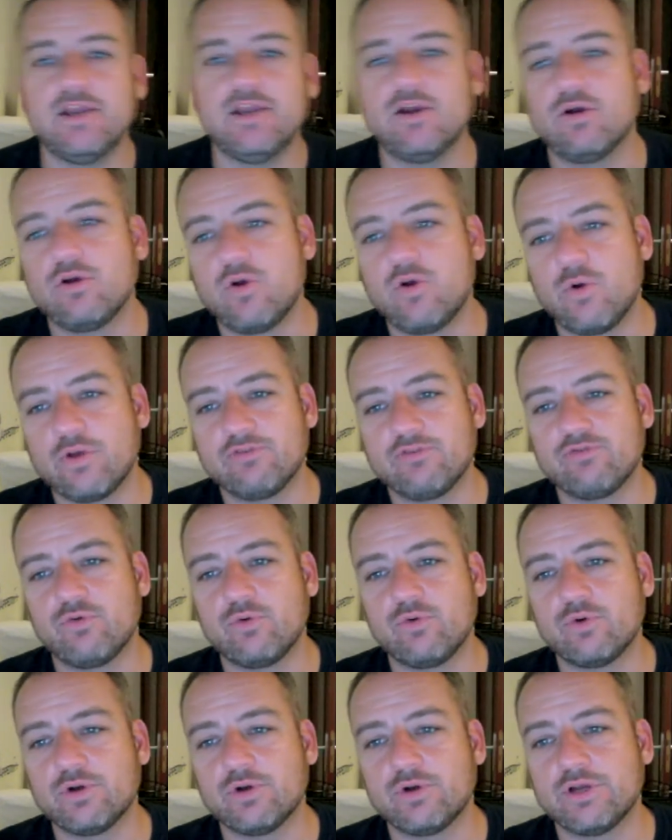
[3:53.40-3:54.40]
going
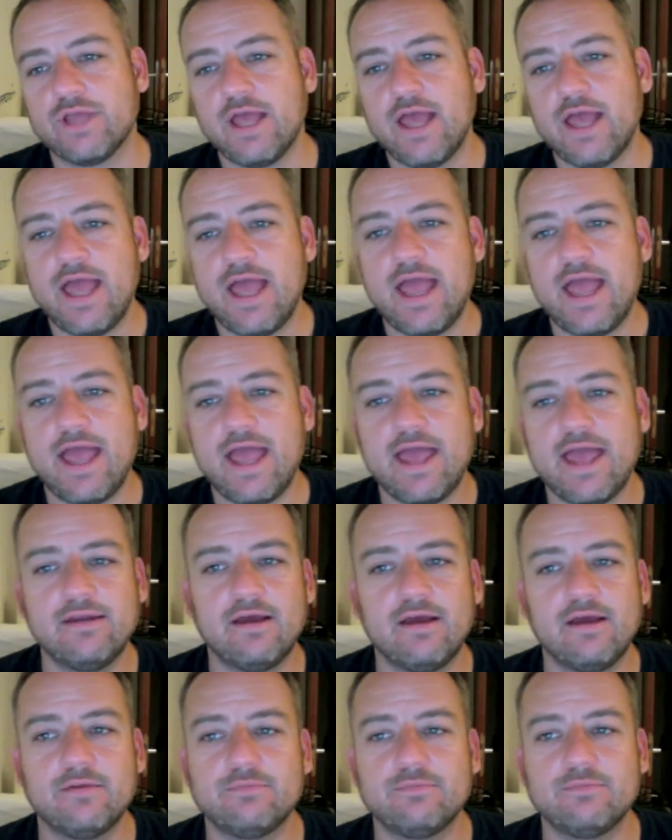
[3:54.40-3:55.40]
forward. And
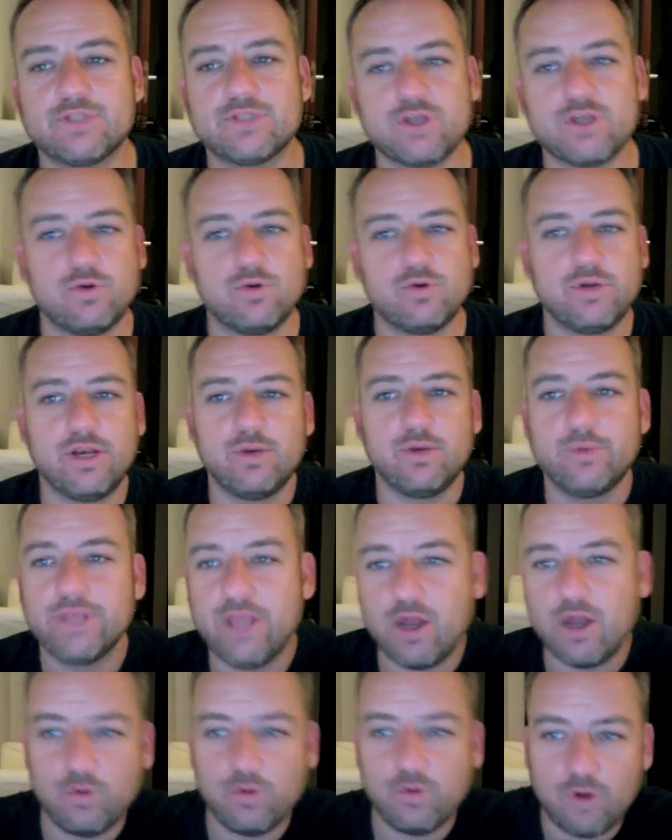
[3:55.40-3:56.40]
so here we
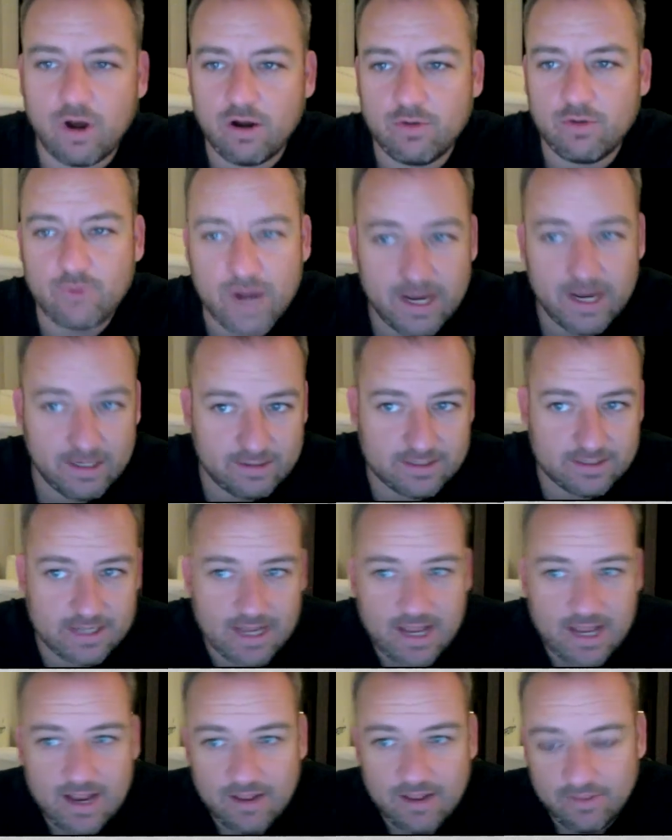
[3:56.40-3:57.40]
go. All right.
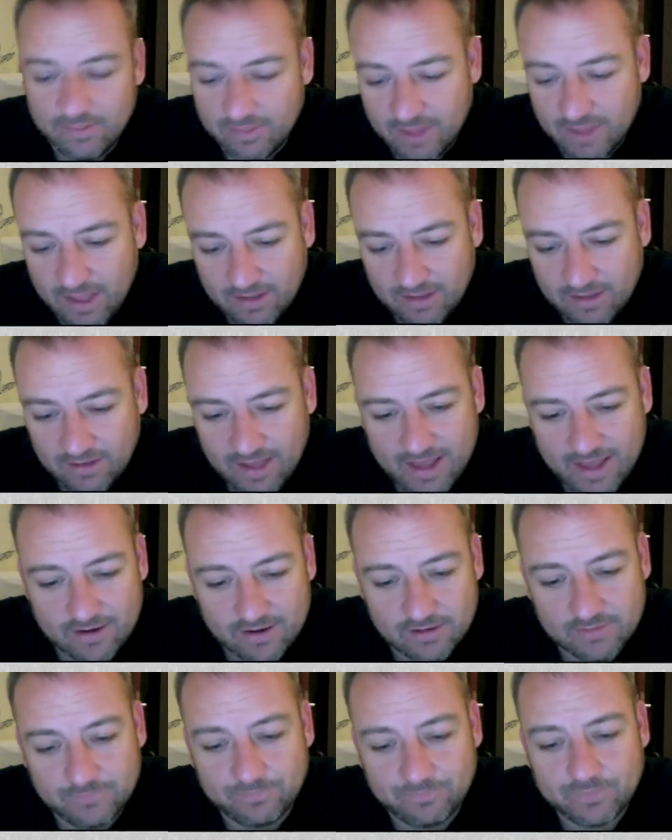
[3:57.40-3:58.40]
The
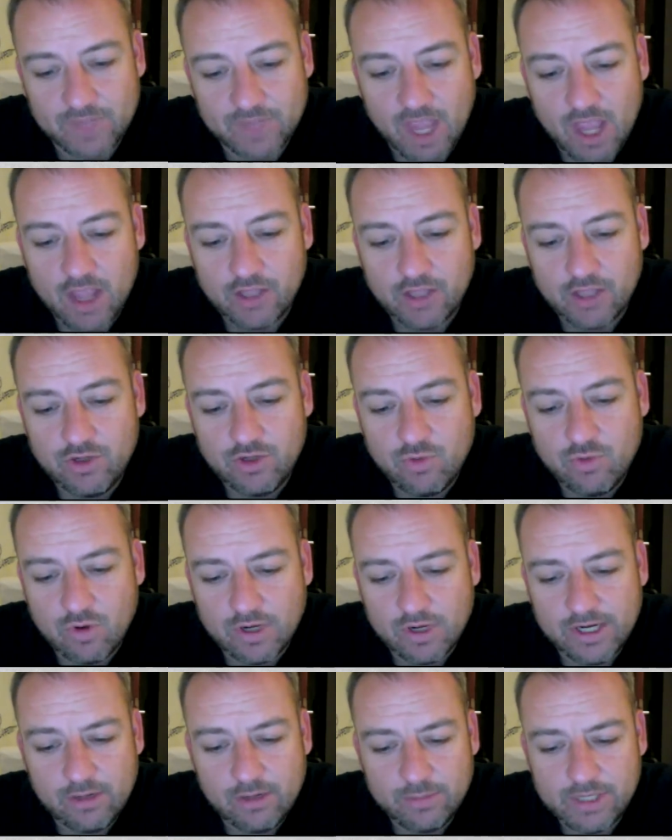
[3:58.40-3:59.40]
letter. You are
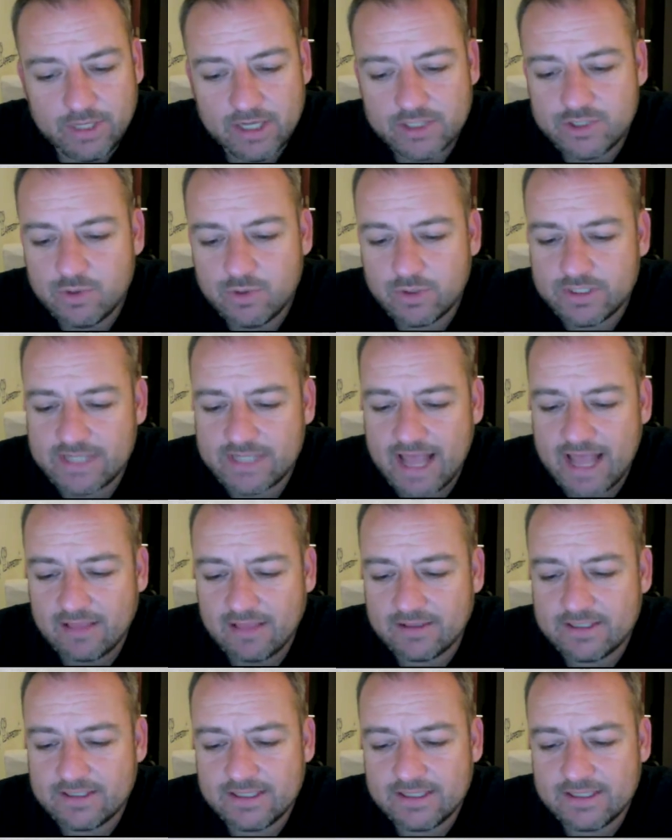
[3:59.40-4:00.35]
here because you are talented